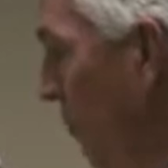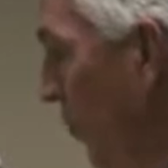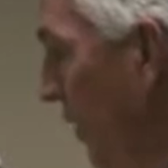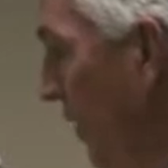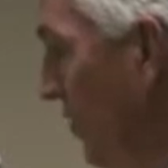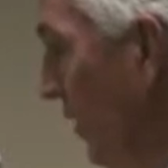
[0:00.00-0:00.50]

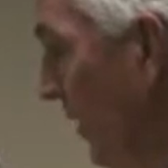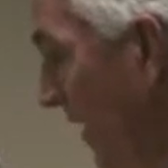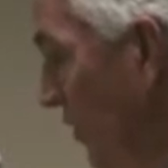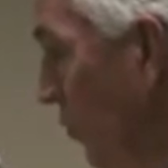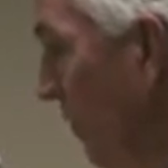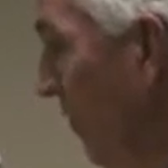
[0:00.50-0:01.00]
bridge
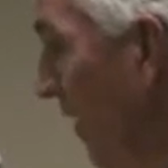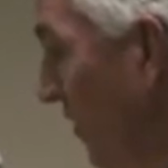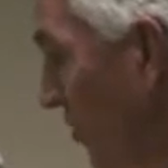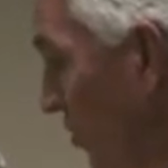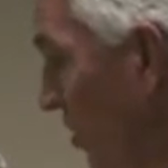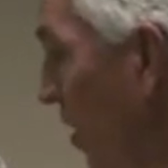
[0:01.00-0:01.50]
unless we
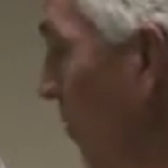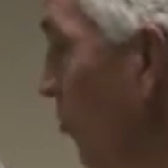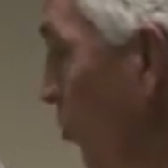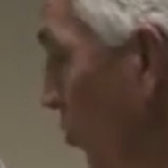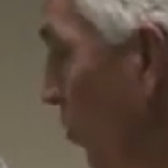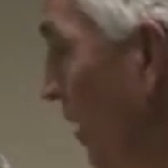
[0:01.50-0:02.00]
find some
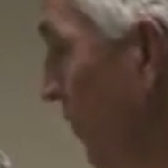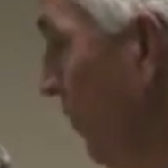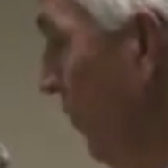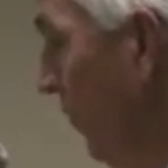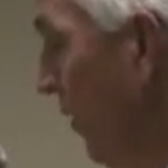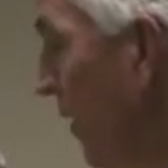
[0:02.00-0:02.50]
new
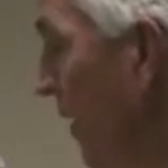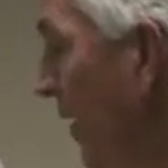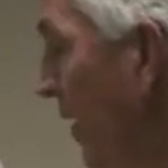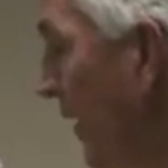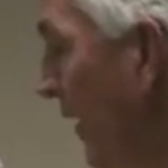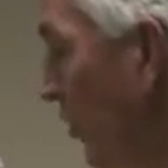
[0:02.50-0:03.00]
revenue.
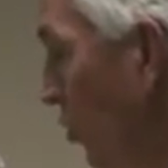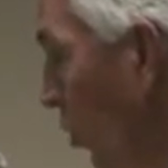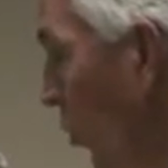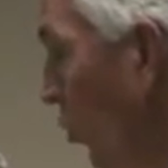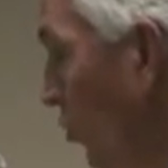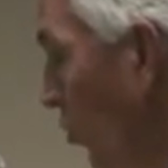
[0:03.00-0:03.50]
And
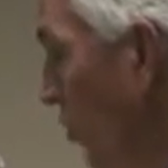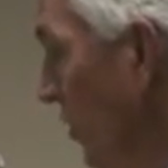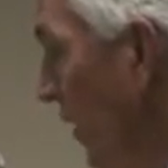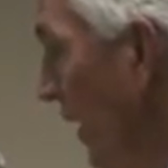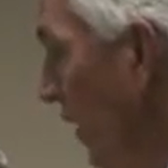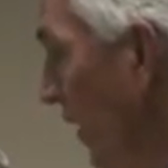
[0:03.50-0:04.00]
tolls looks
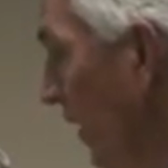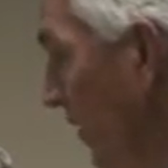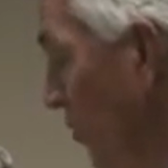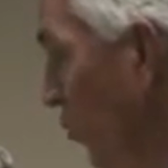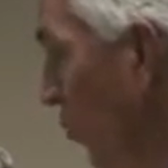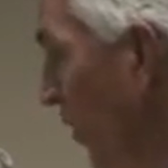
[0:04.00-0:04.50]
like at
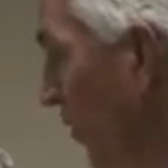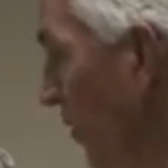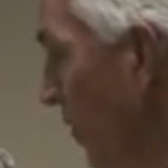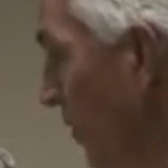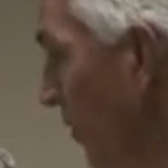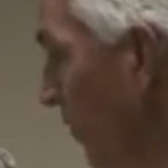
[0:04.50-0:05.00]
least one of
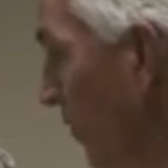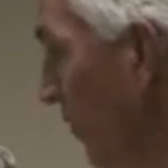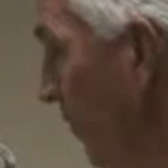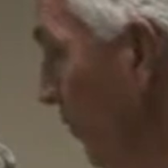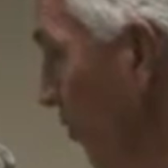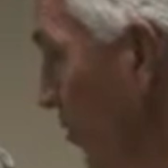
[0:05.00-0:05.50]

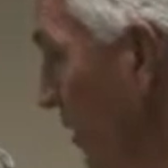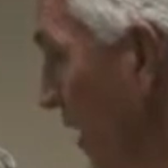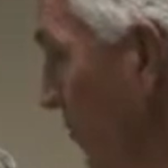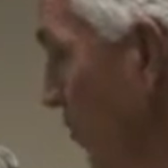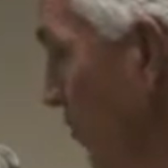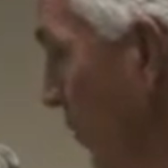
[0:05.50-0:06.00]
the first options